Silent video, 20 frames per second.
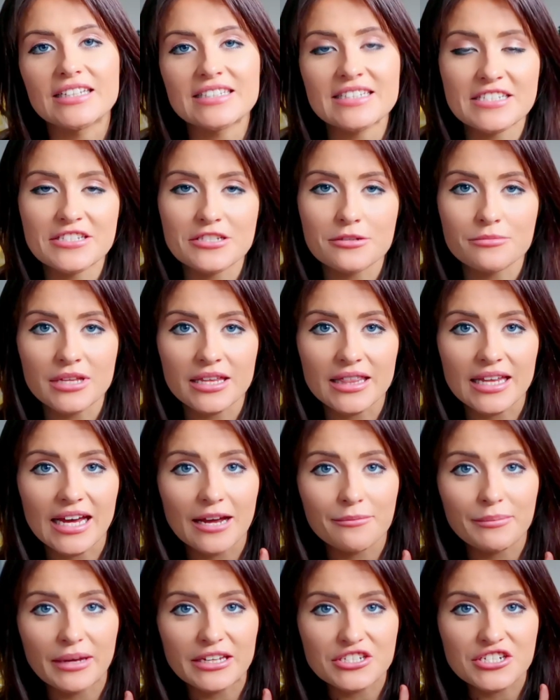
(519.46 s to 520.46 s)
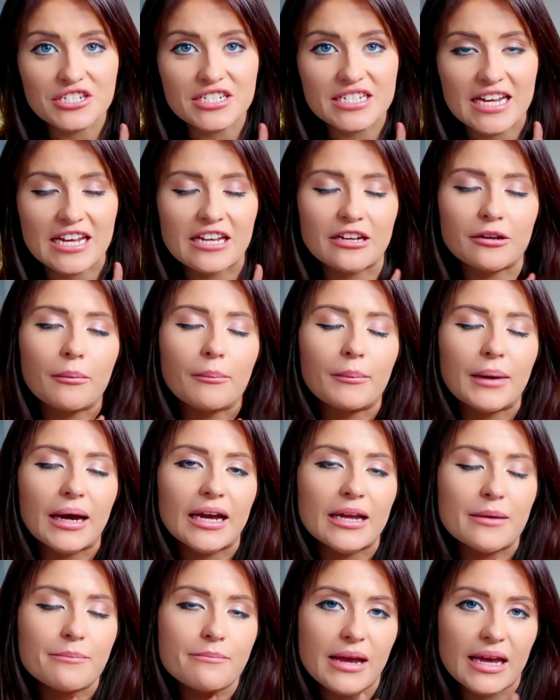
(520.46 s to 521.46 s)
This is something that I mentioned in
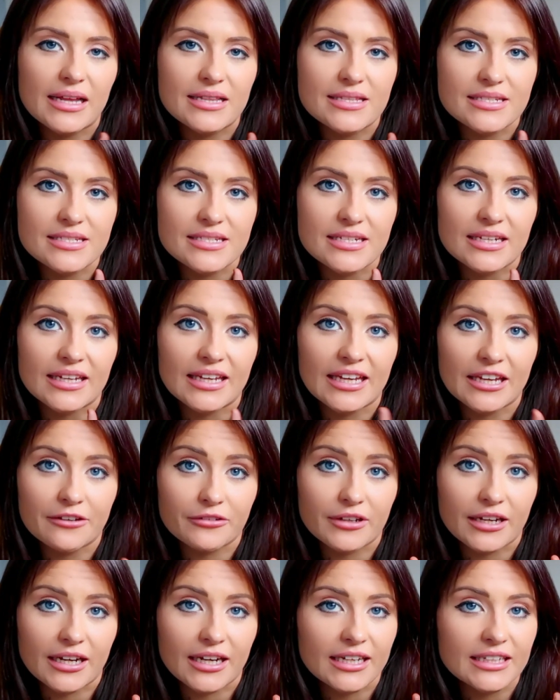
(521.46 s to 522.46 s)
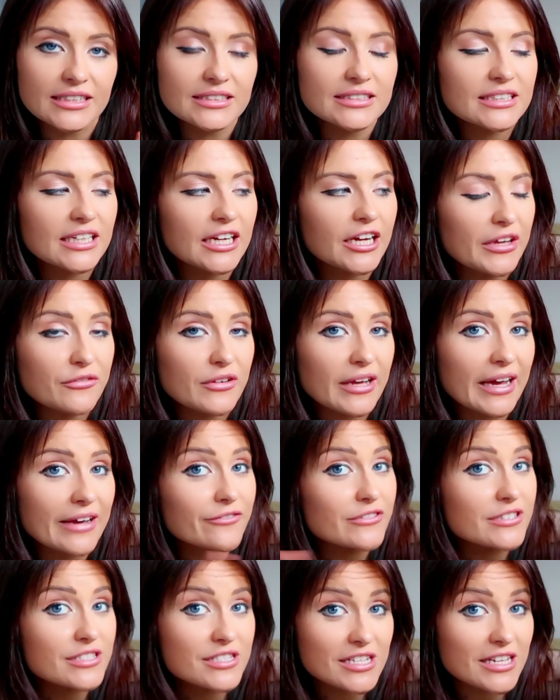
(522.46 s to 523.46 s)
my men's gift guide. If you
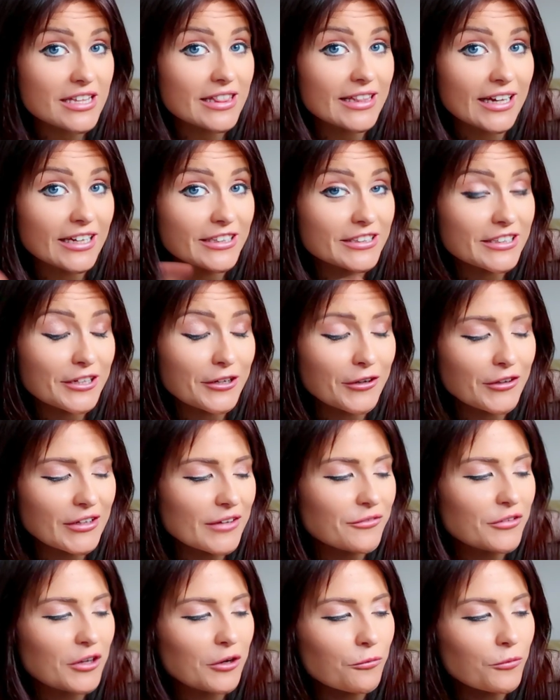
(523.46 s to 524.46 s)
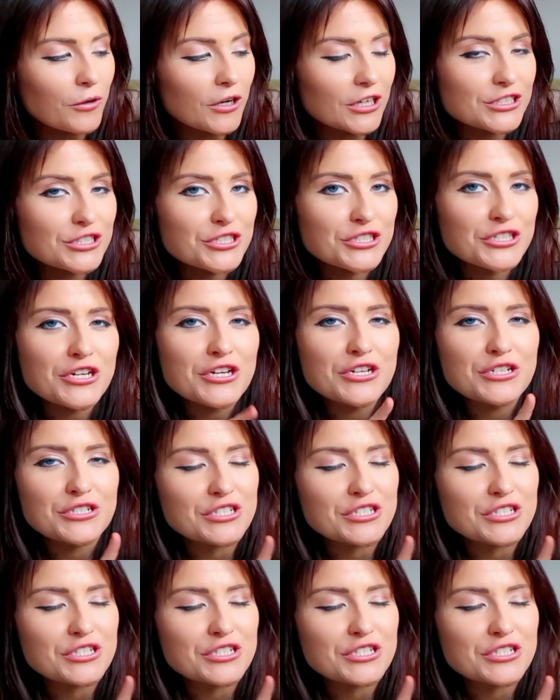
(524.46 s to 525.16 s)
haven't seen that, then go give it a watch.